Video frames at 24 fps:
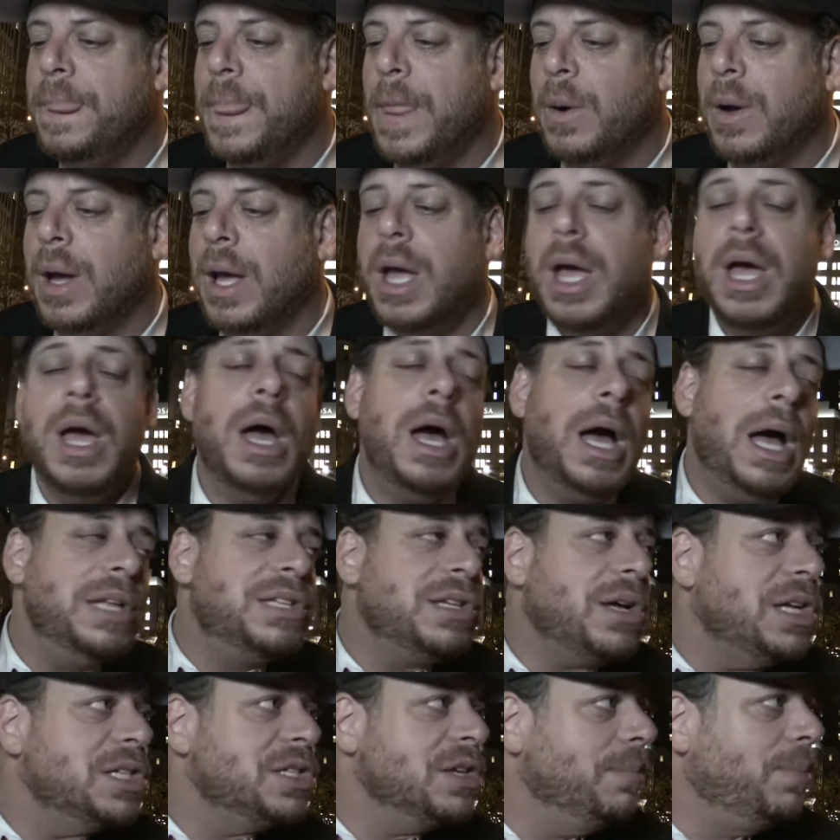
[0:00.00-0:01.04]
Okay,
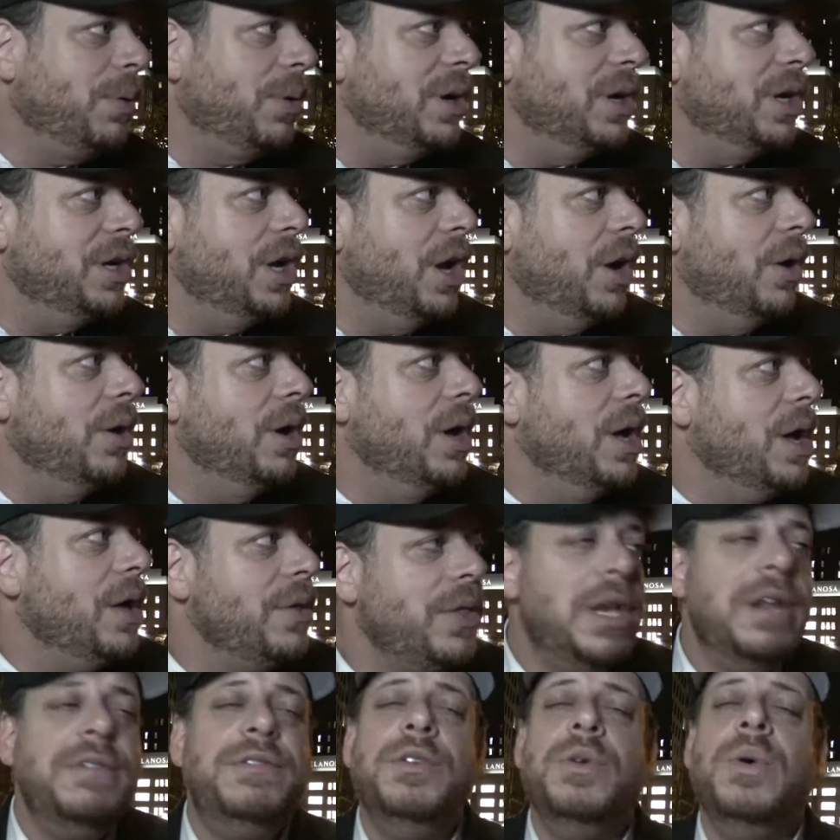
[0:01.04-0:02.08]
it's also important to note
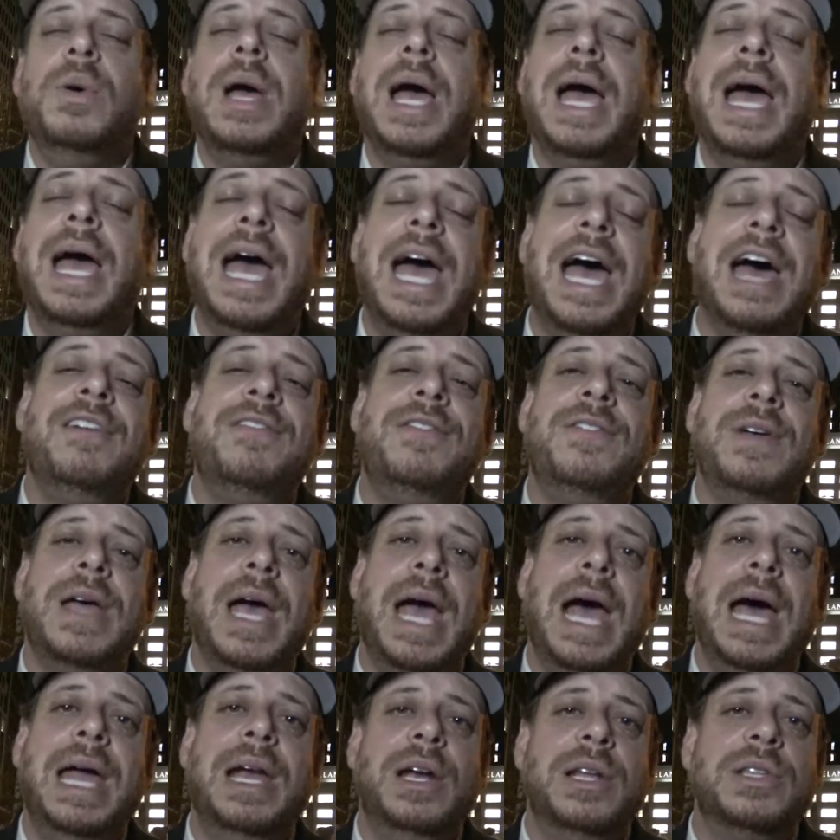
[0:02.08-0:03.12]
that if you have
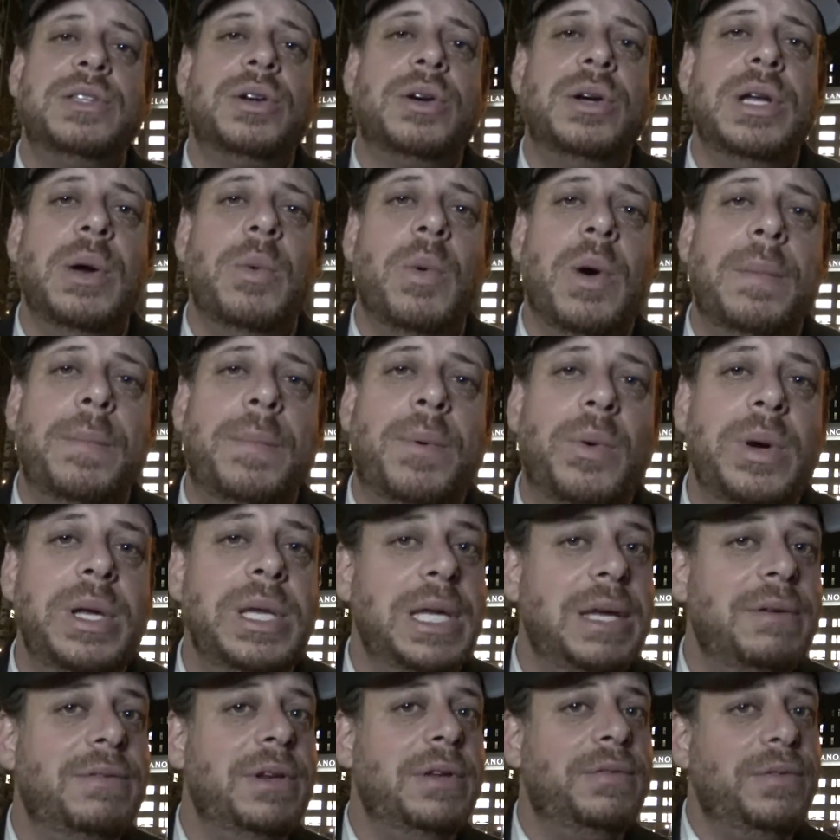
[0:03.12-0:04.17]
had an attorney at one point,
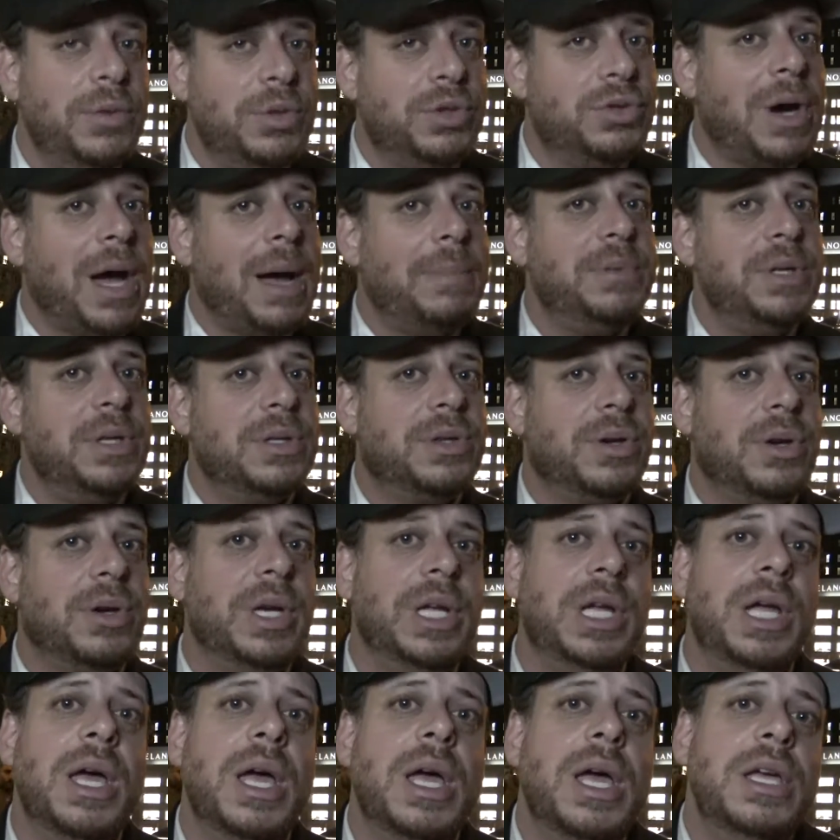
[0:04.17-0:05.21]
even if you dropped the
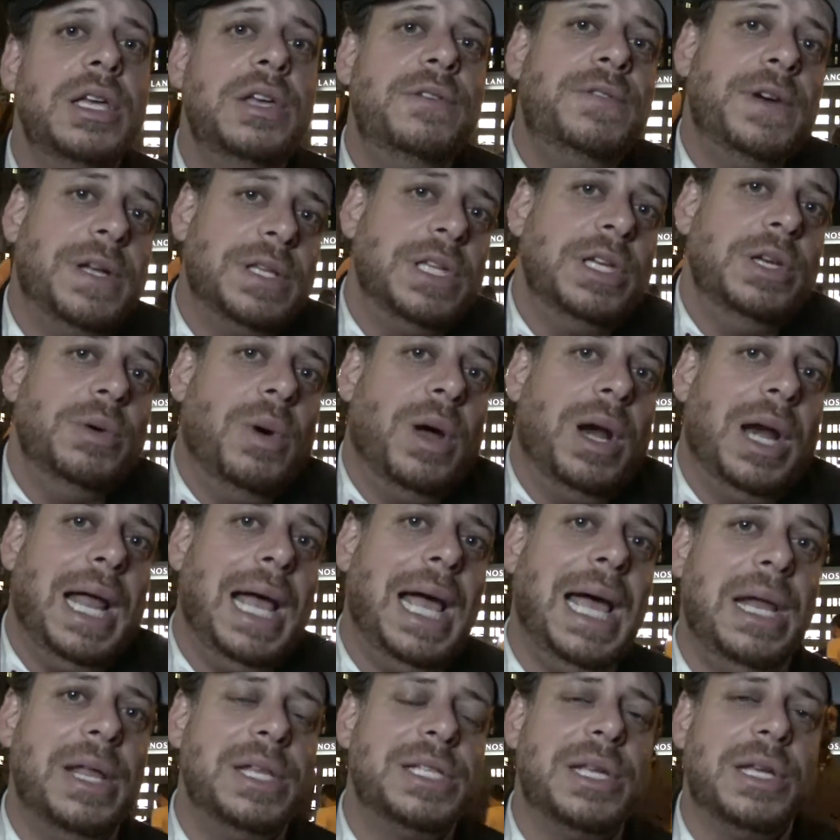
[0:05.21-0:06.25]
attorney, you felt that you wanted to
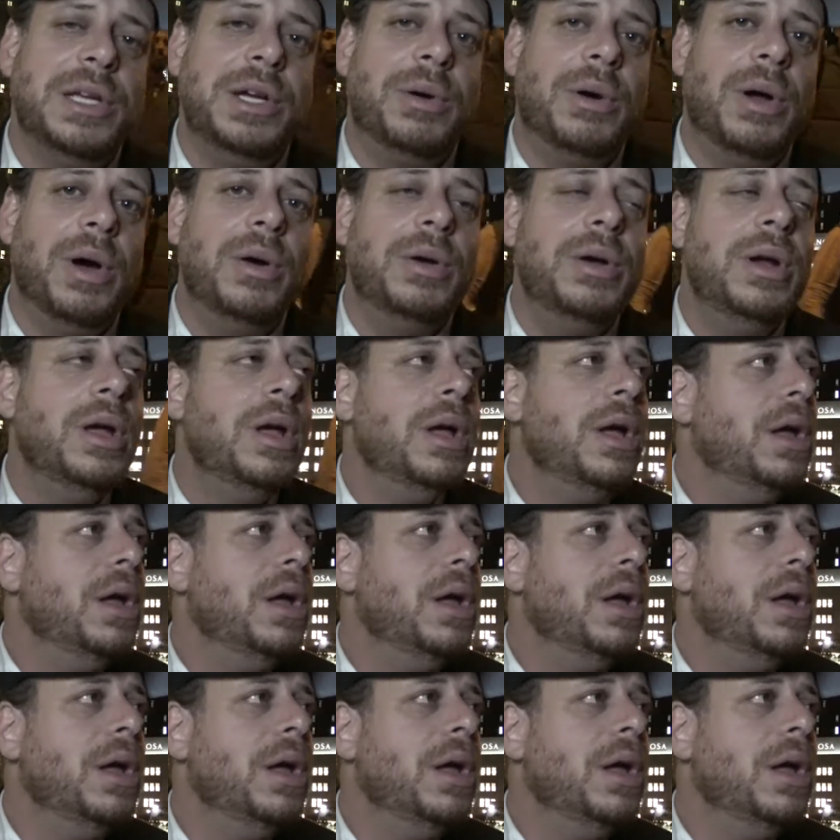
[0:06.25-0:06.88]
handle this on your own,